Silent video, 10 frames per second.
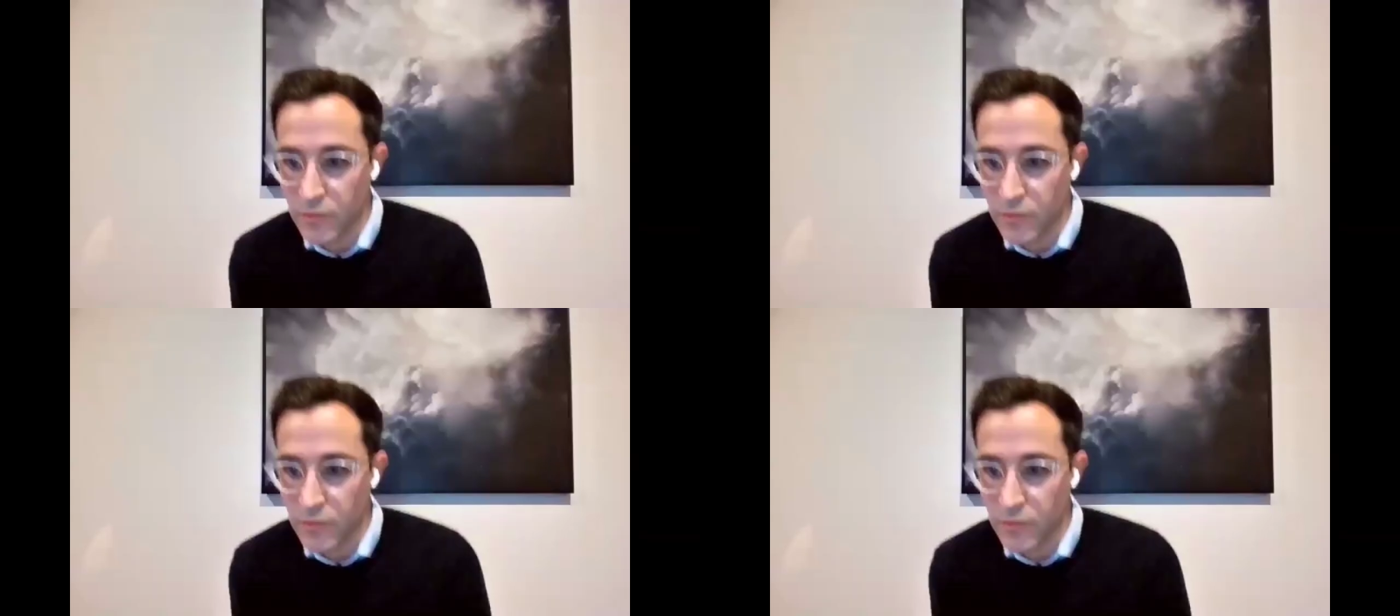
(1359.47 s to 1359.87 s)

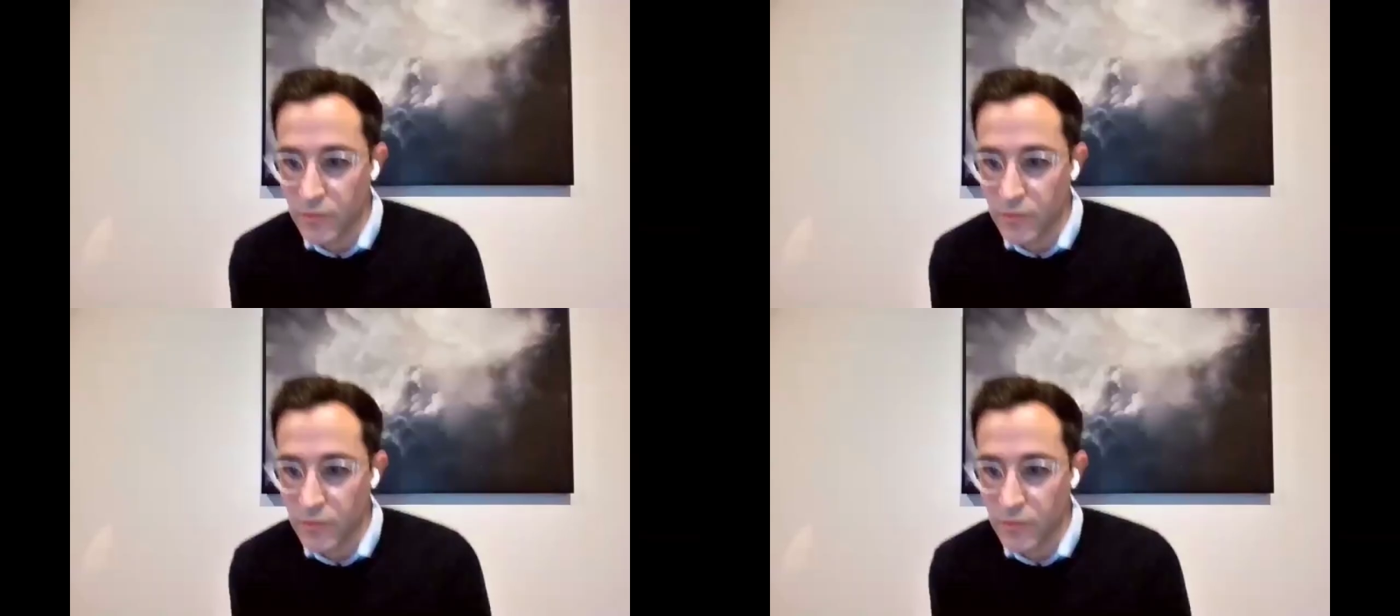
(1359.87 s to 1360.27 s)
way and
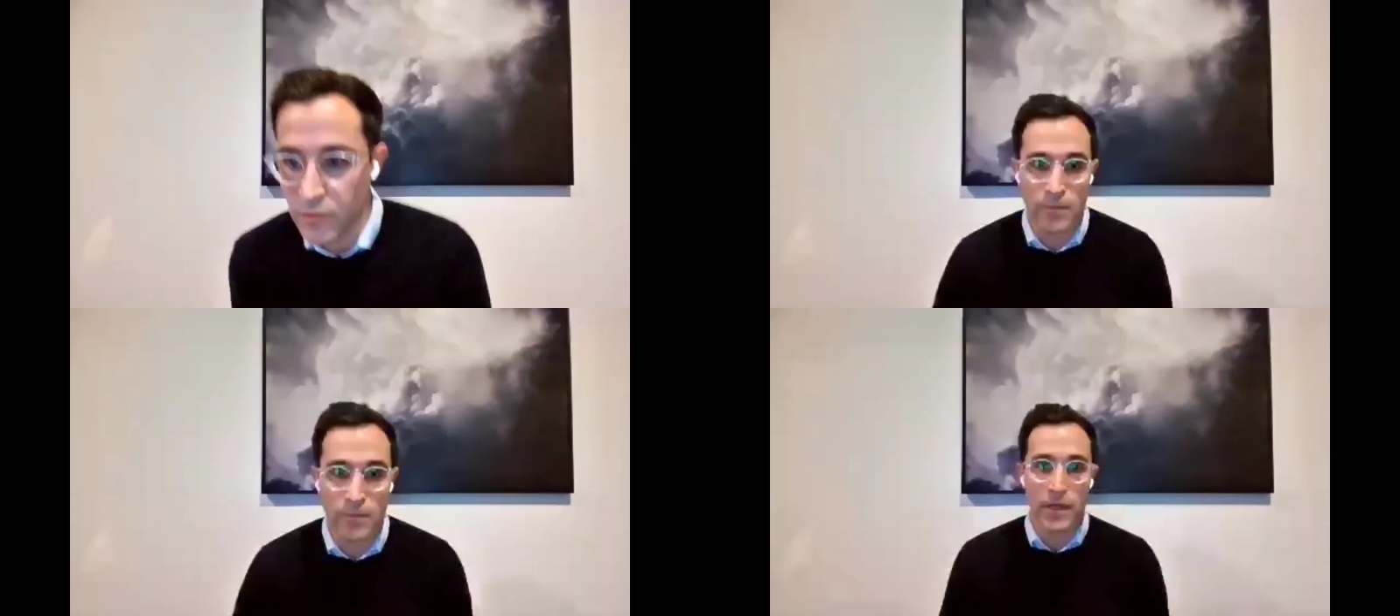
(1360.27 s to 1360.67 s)
you can get
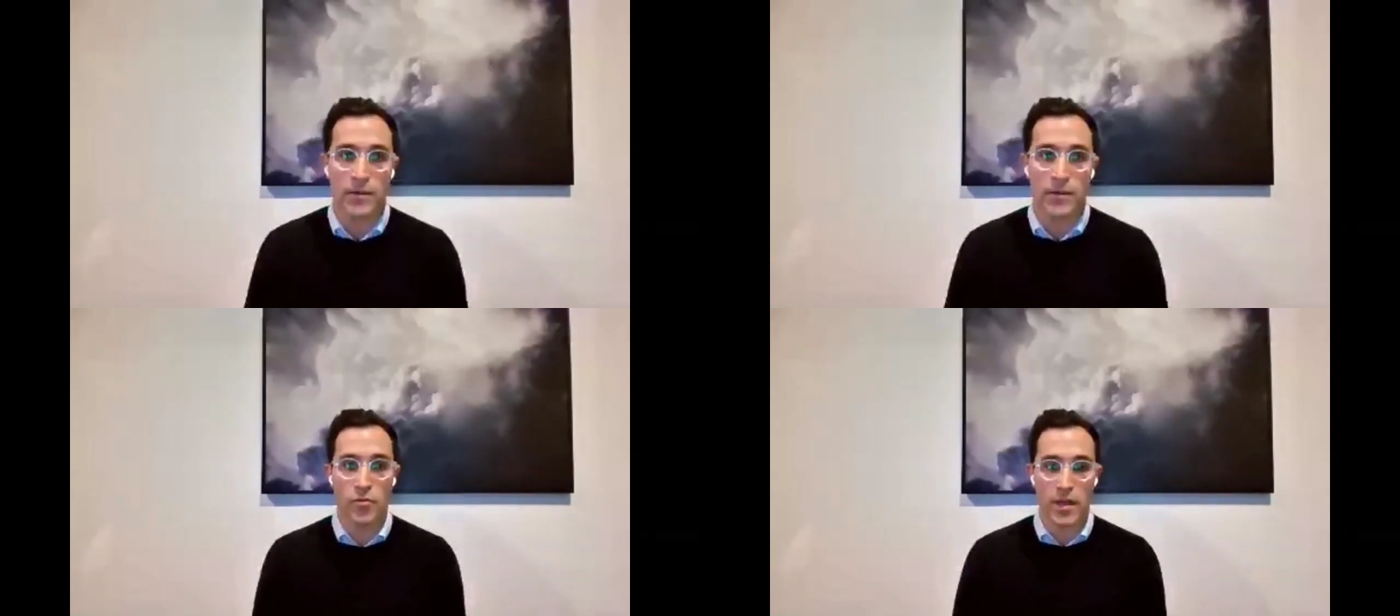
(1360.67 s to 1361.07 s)
a
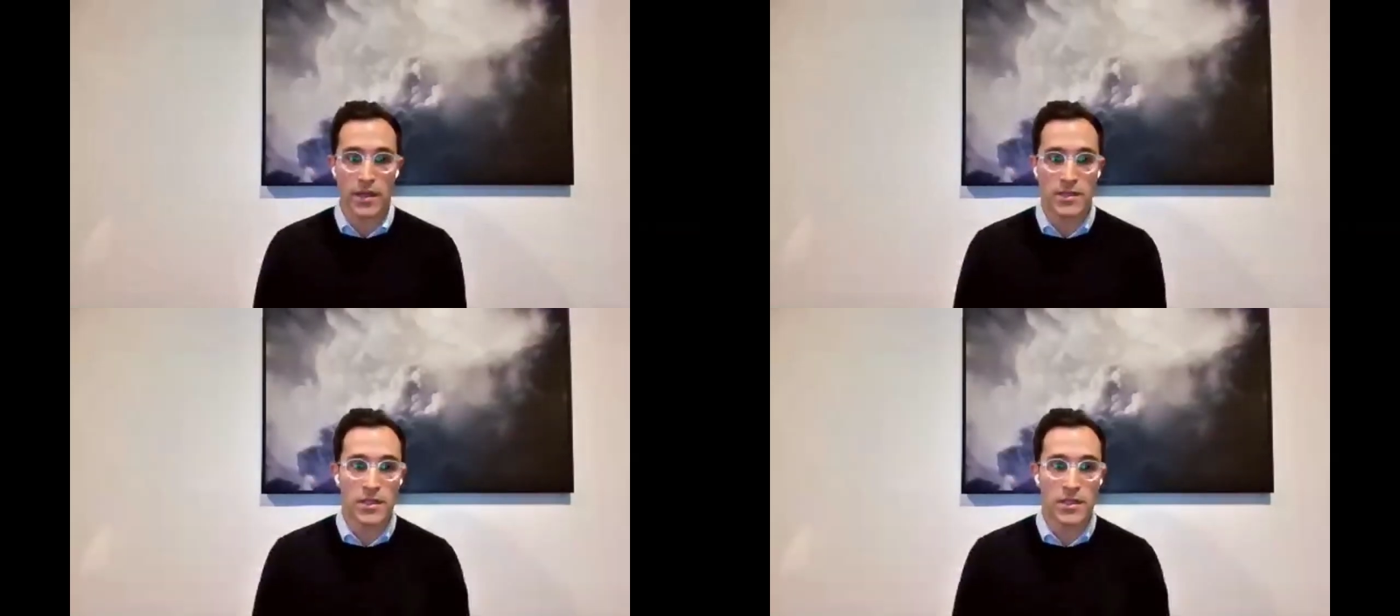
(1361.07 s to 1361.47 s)
better
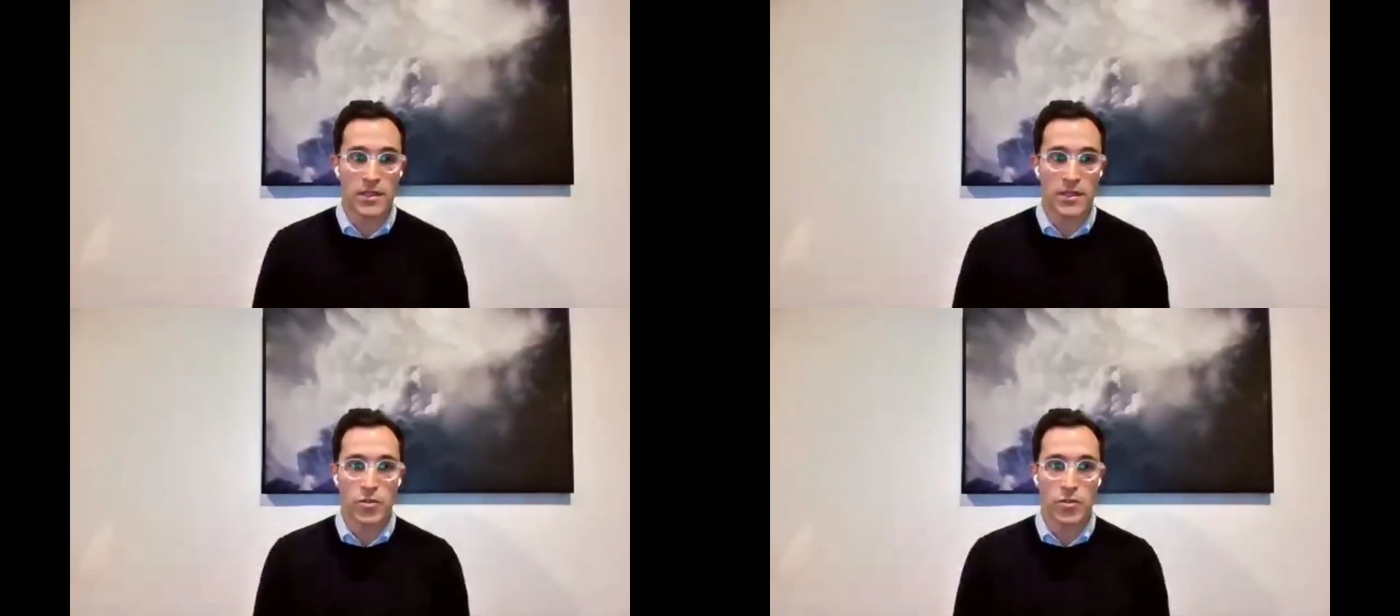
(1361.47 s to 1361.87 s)
rate,
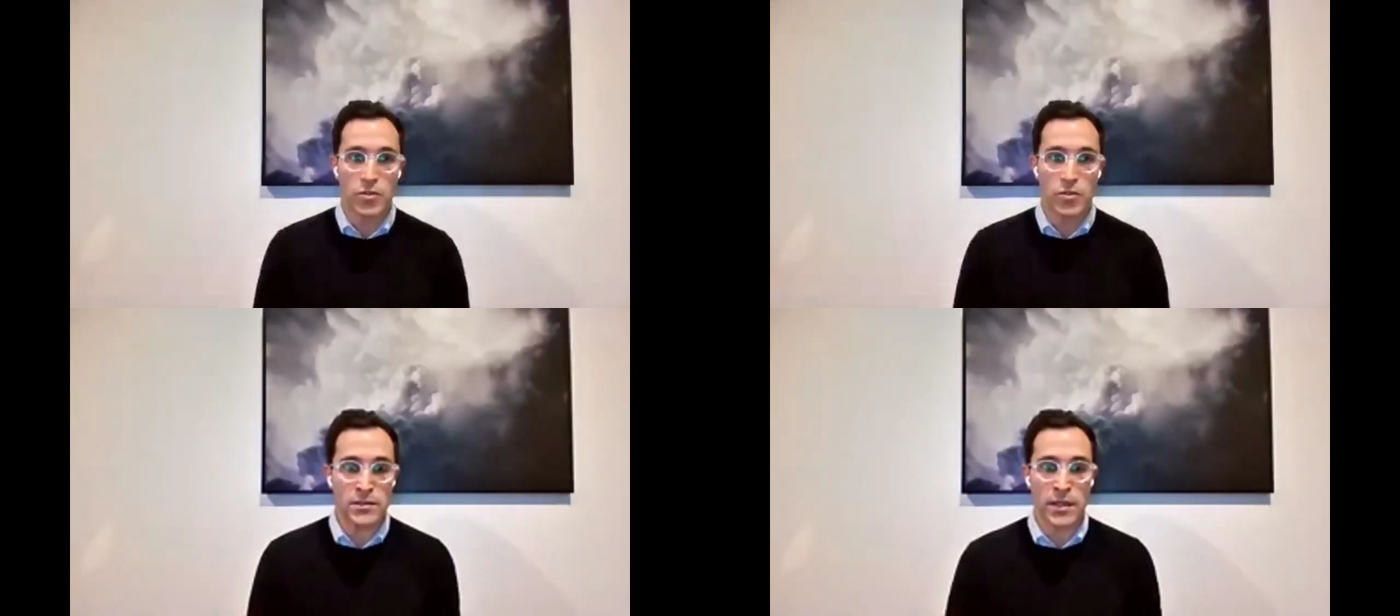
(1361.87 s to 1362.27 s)
you can
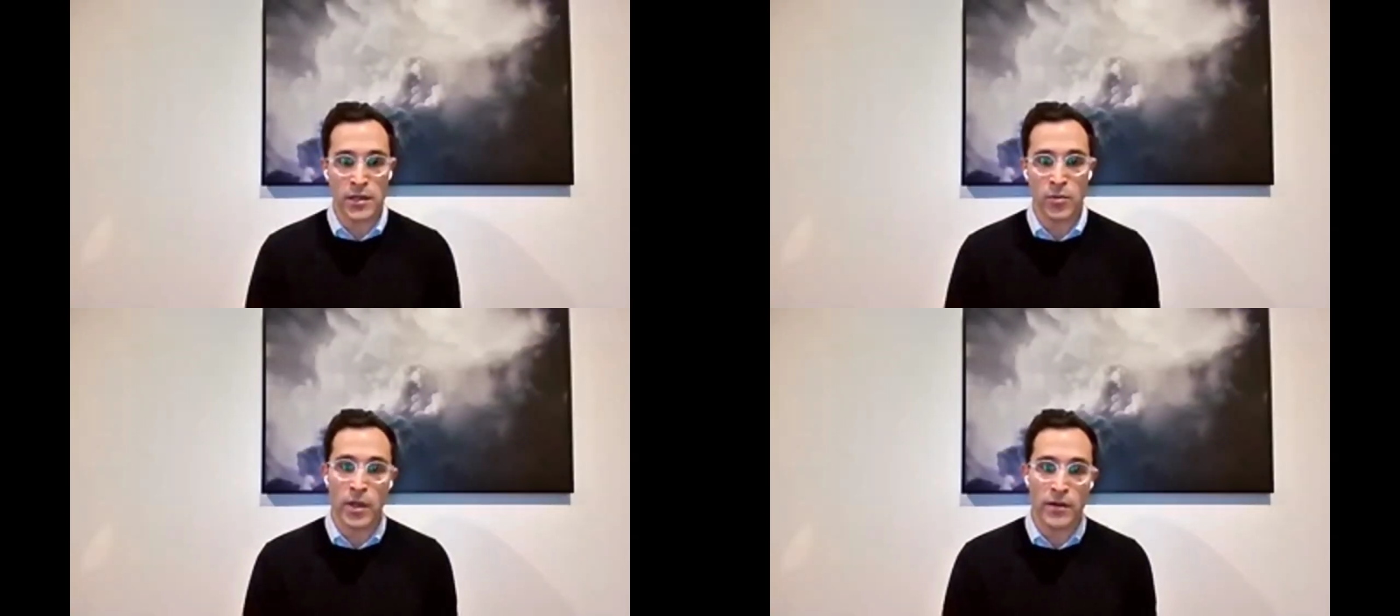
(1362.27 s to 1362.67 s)

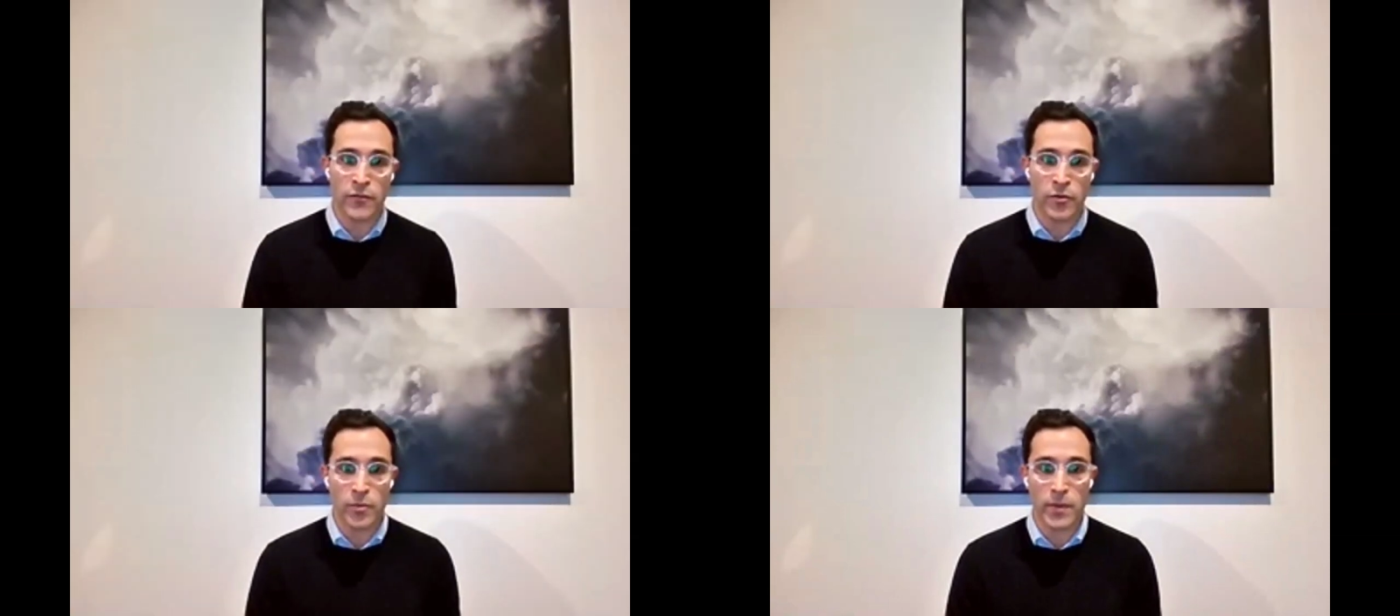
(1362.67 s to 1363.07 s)
cancel that and
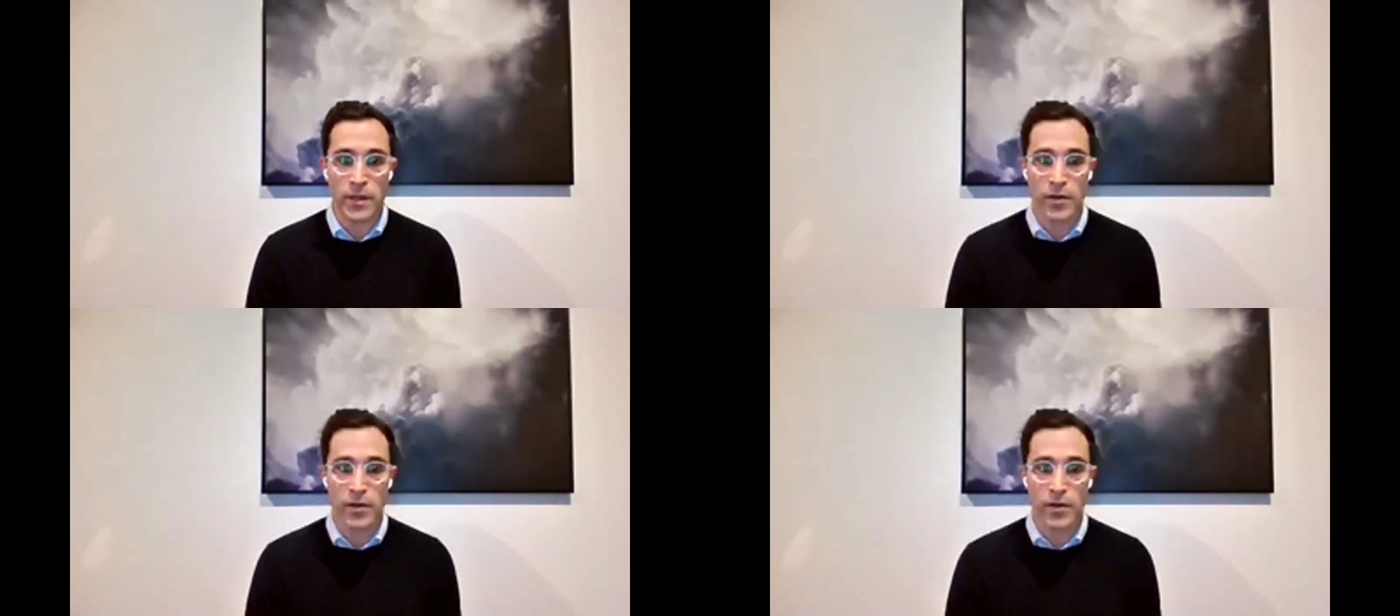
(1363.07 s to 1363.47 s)
wait for a
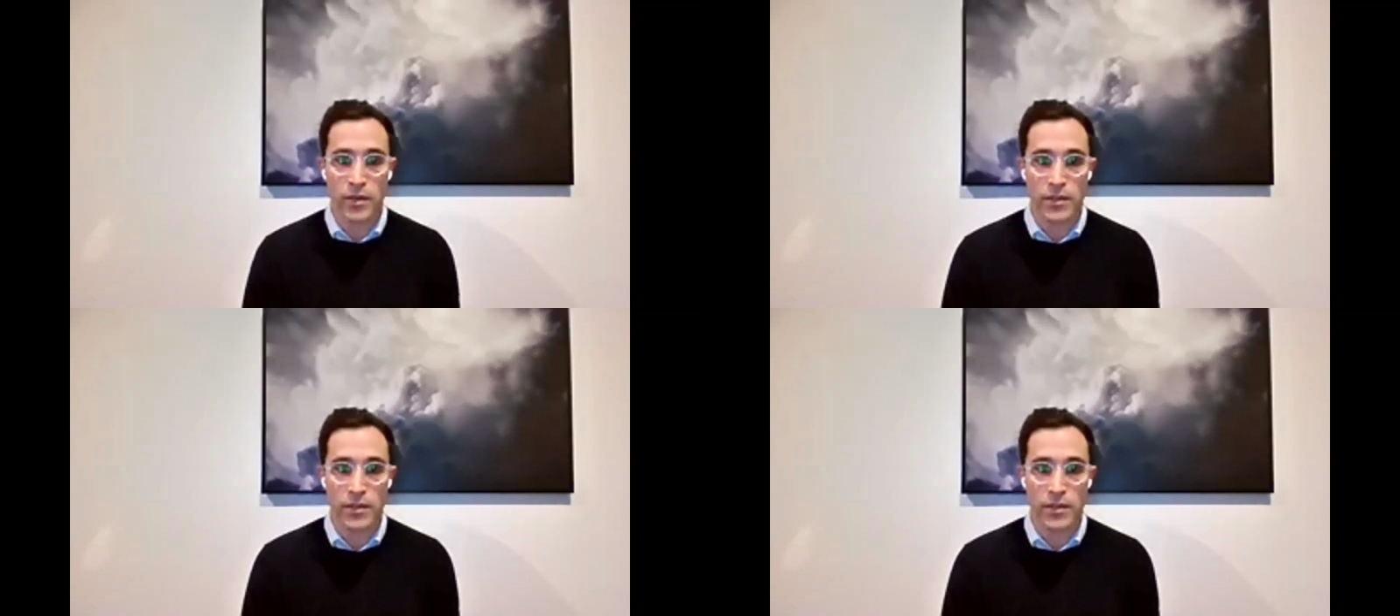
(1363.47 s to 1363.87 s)
better
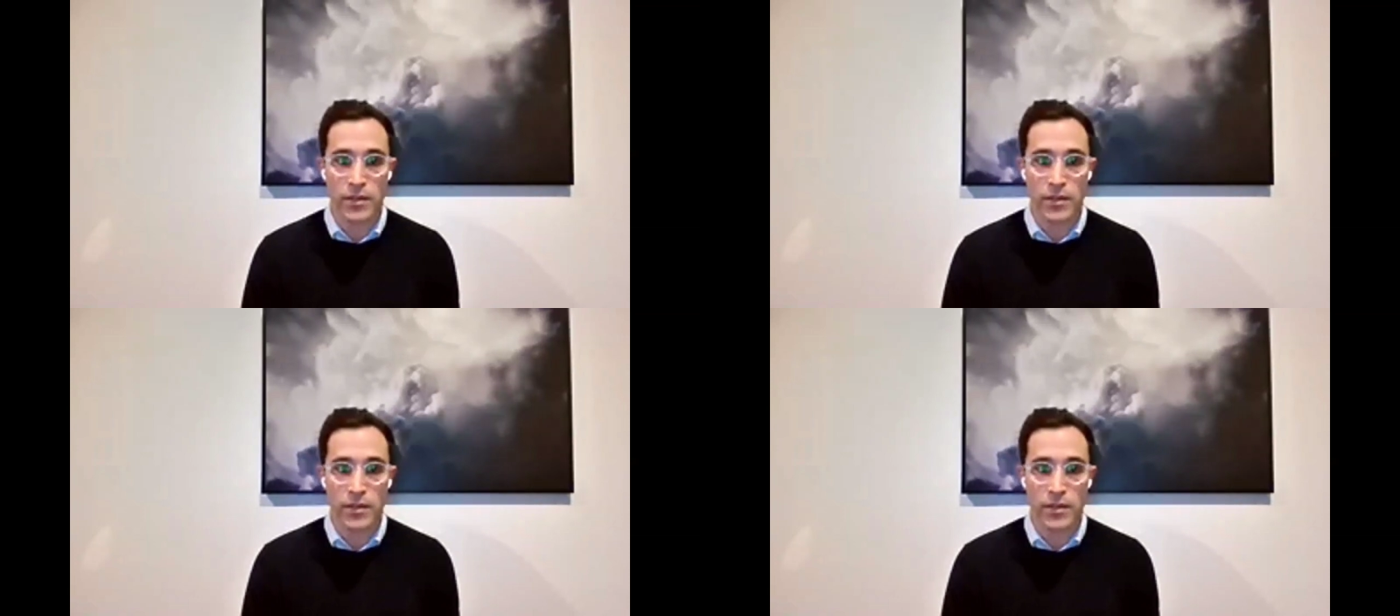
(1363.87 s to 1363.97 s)
rate.